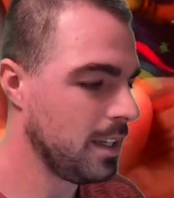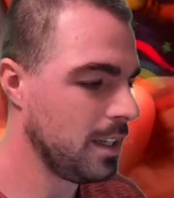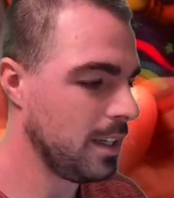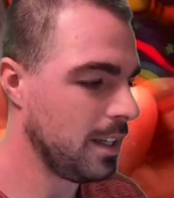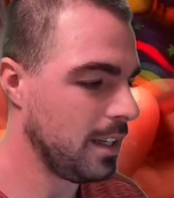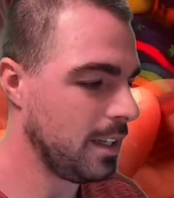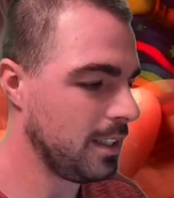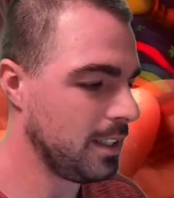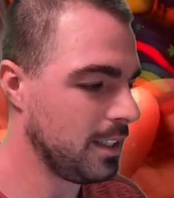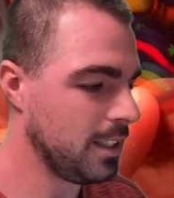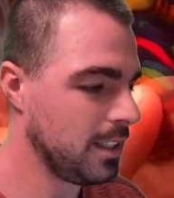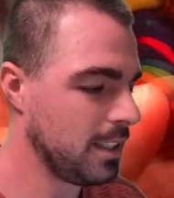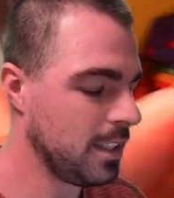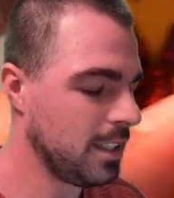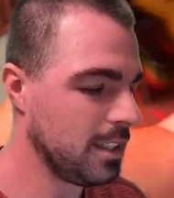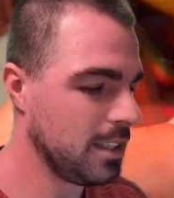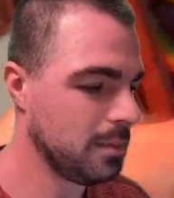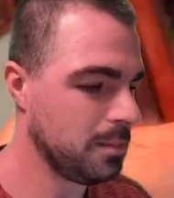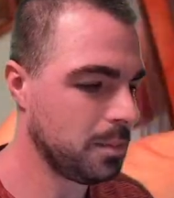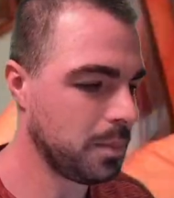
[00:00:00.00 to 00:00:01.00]
I just had
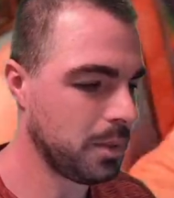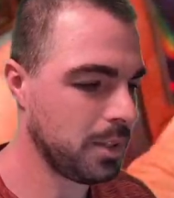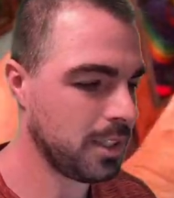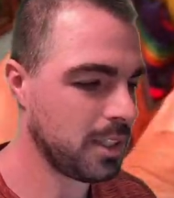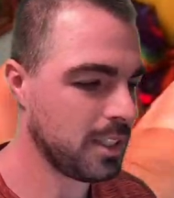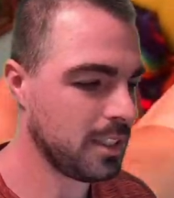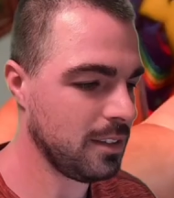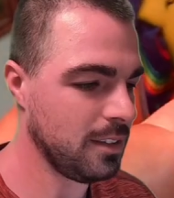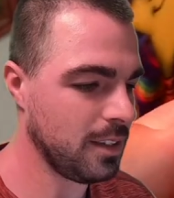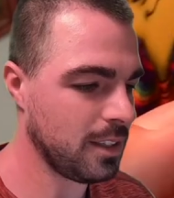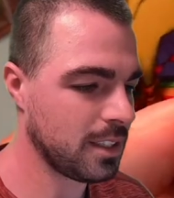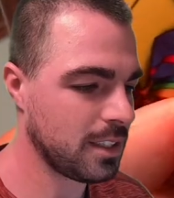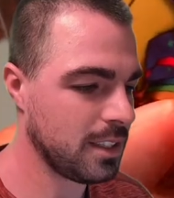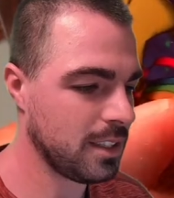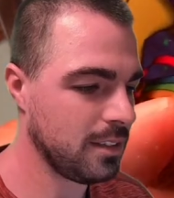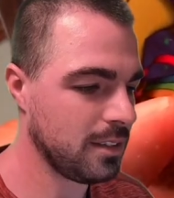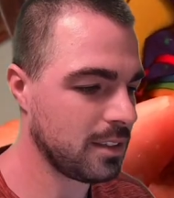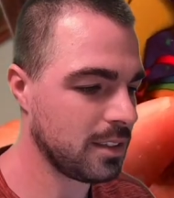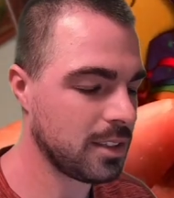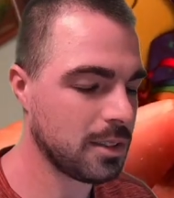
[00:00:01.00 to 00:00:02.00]
some pretty good luck
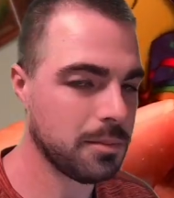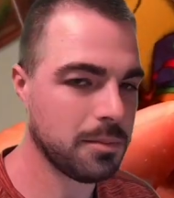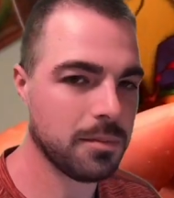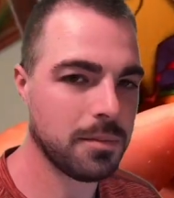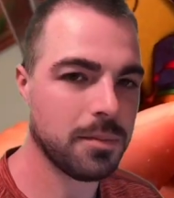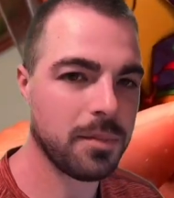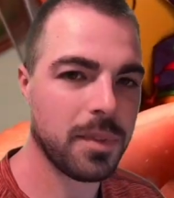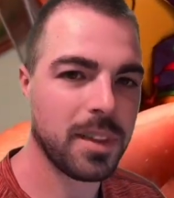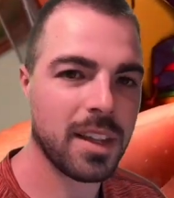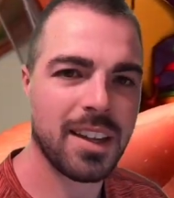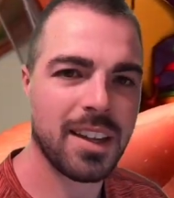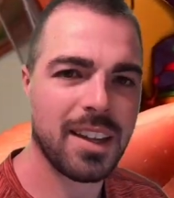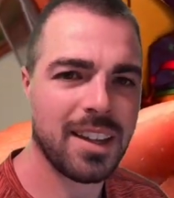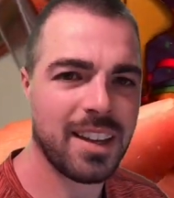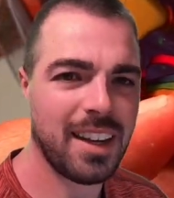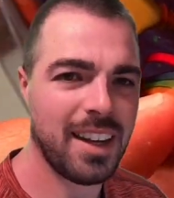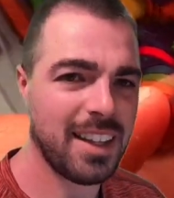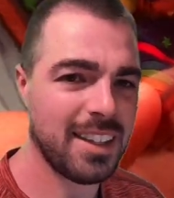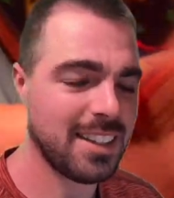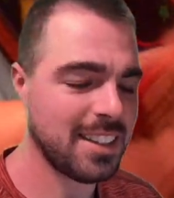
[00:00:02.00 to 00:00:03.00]
selling some
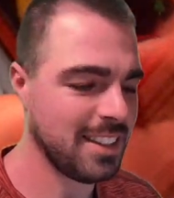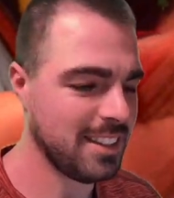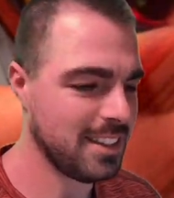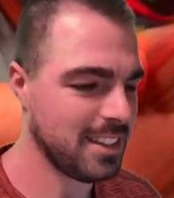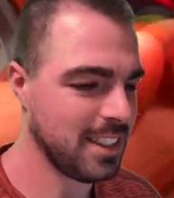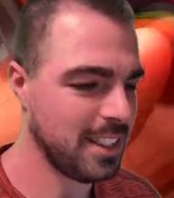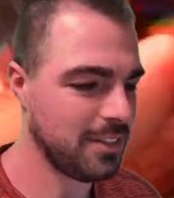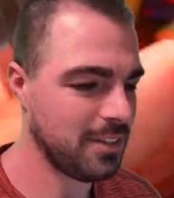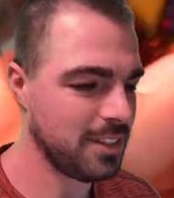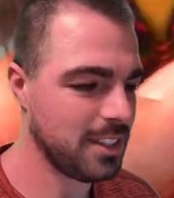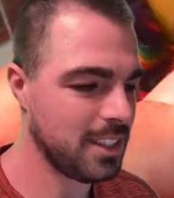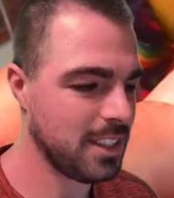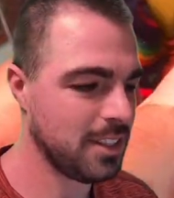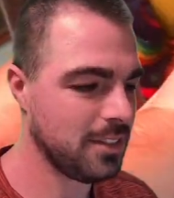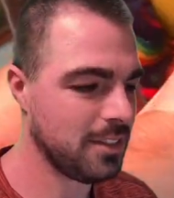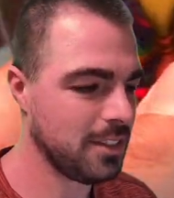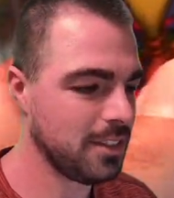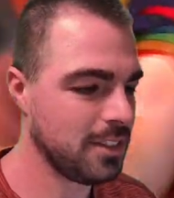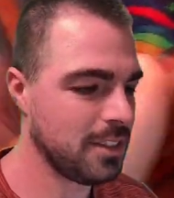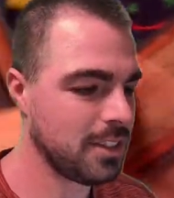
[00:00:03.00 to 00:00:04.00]
8s and 7s
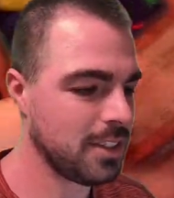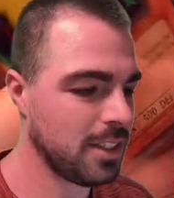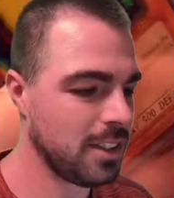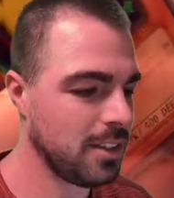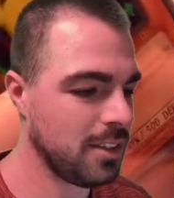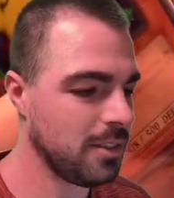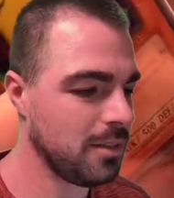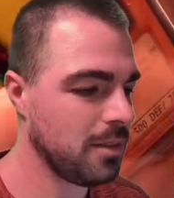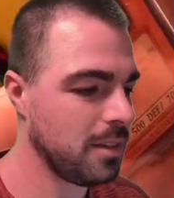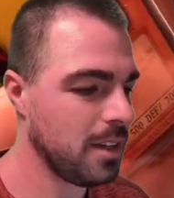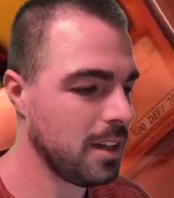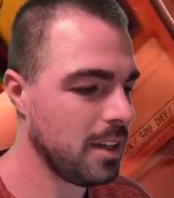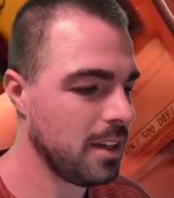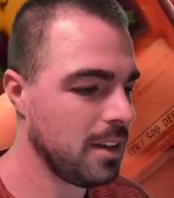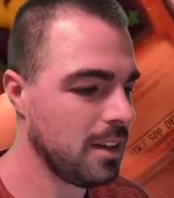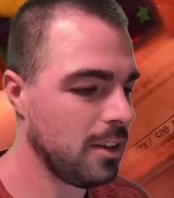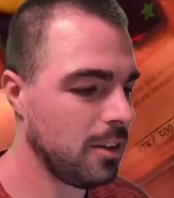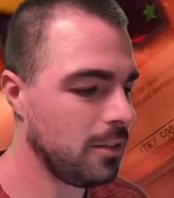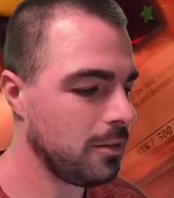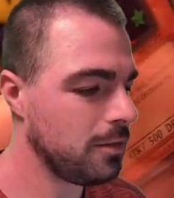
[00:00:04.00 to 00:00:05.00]
even, so
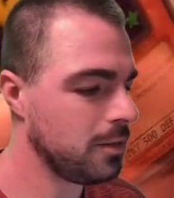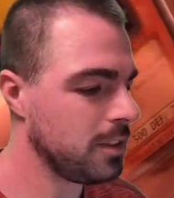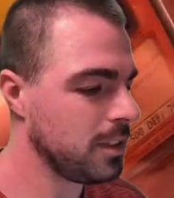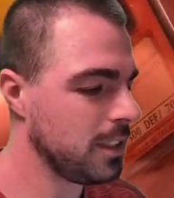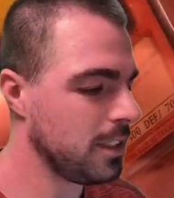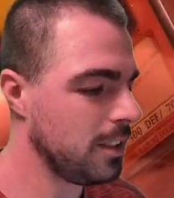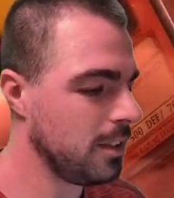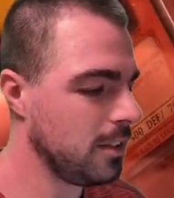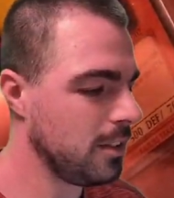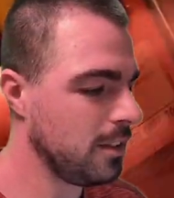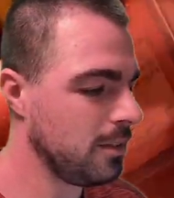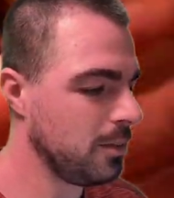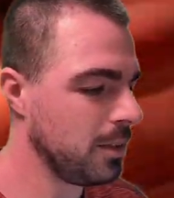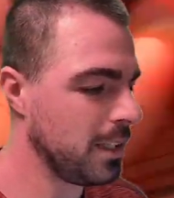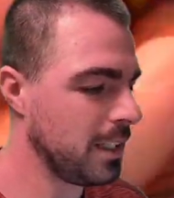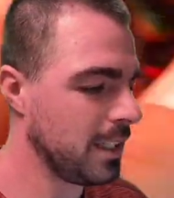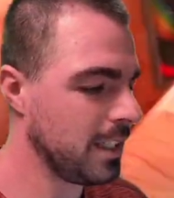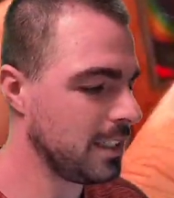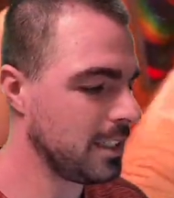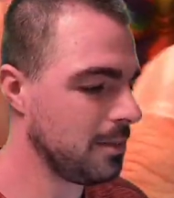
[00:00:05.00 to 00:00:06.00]
hopefully we
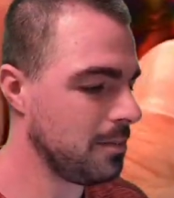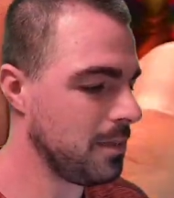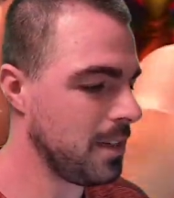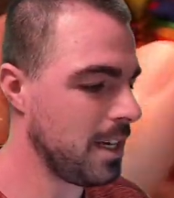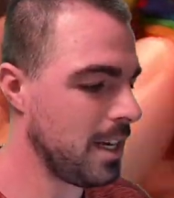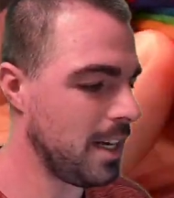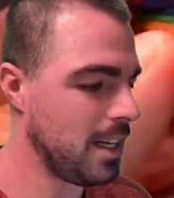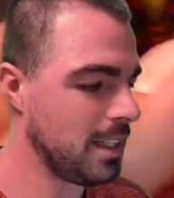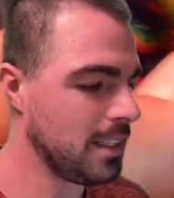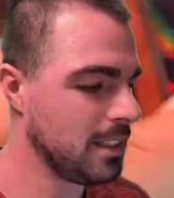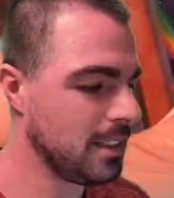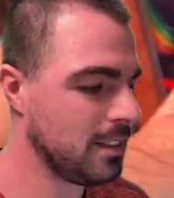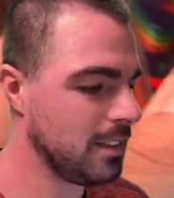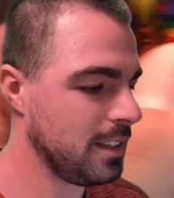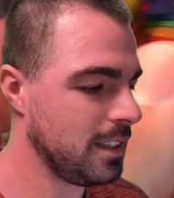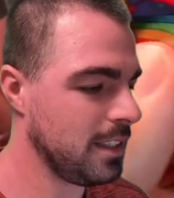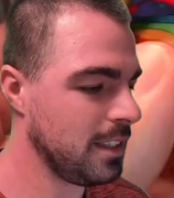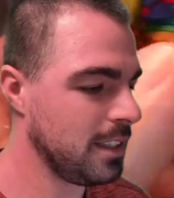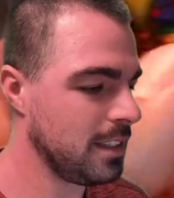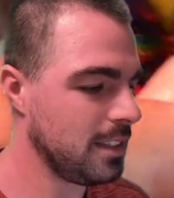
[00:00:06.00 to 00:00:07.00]
can get some 9s on
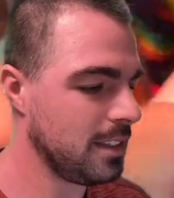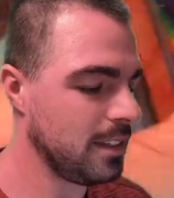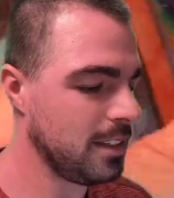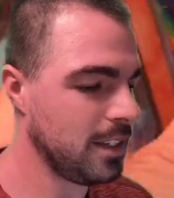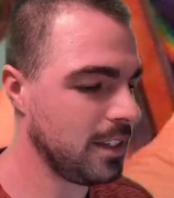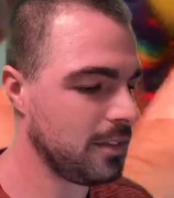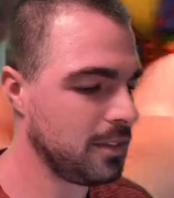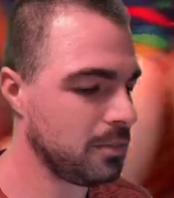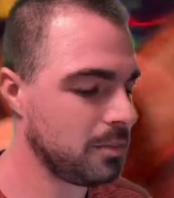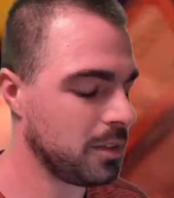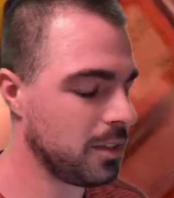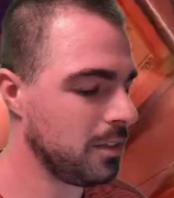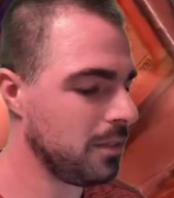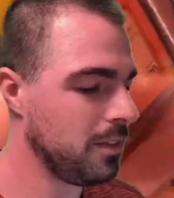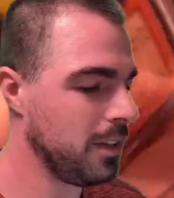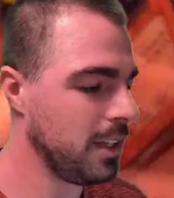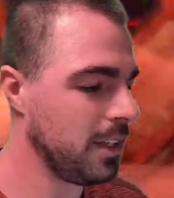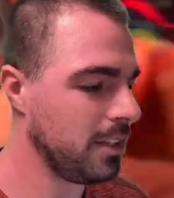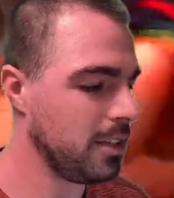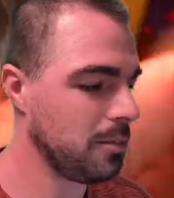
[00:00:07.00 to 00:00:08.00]
these, and they'll have some good
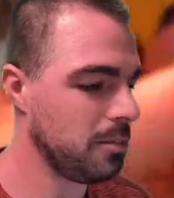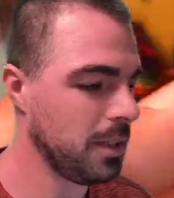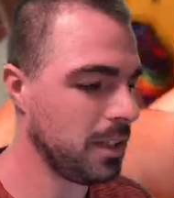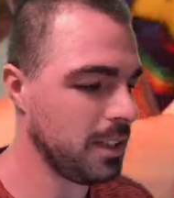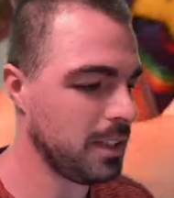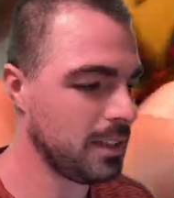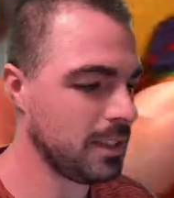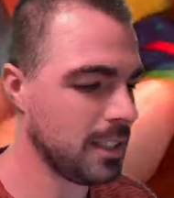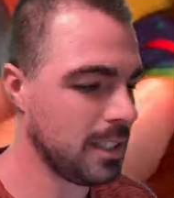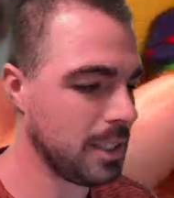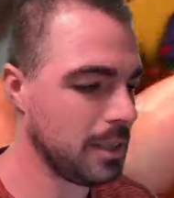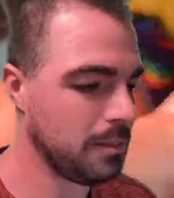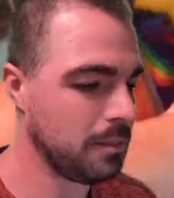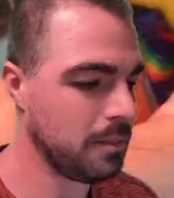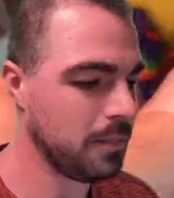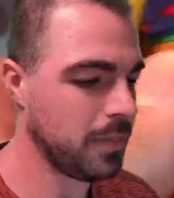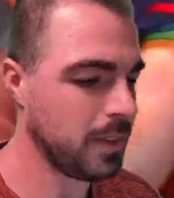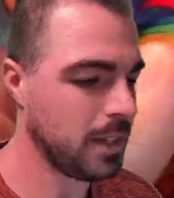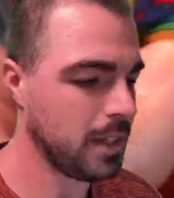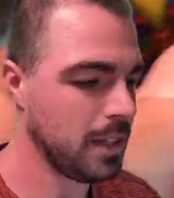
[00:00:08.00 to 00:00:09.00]
value by the time
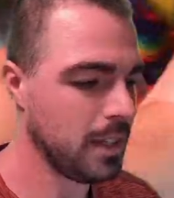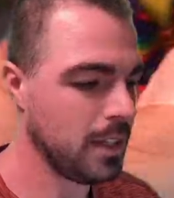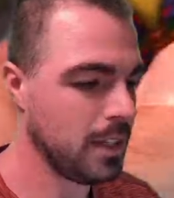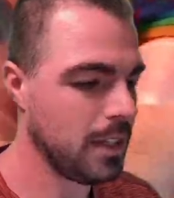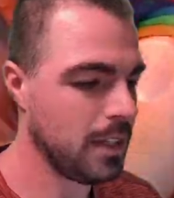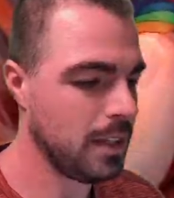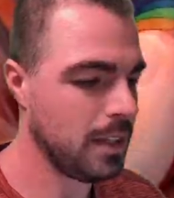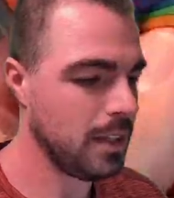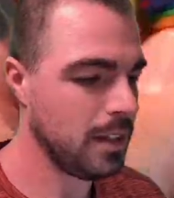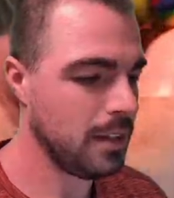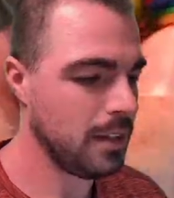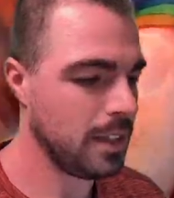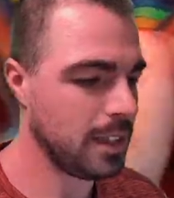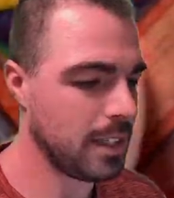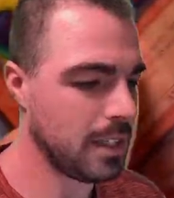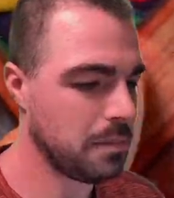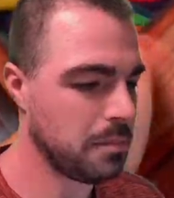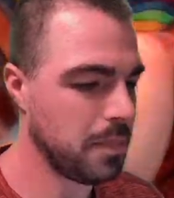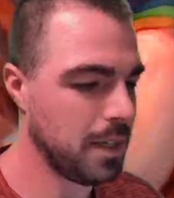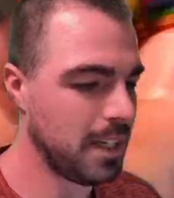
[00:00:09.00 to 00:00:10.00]
they
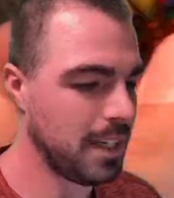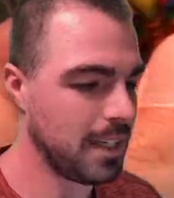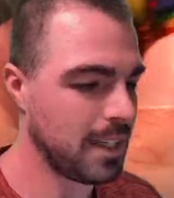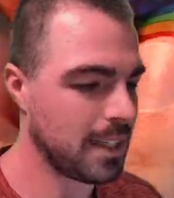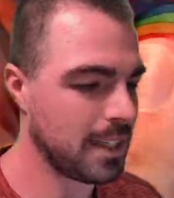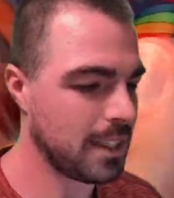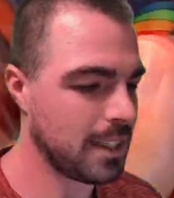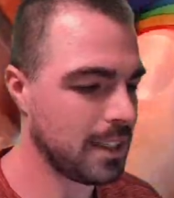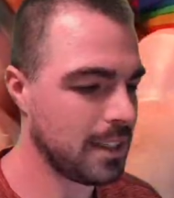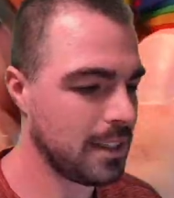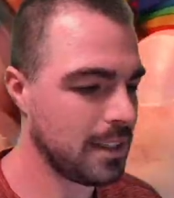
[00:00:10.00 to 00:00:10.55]
get back.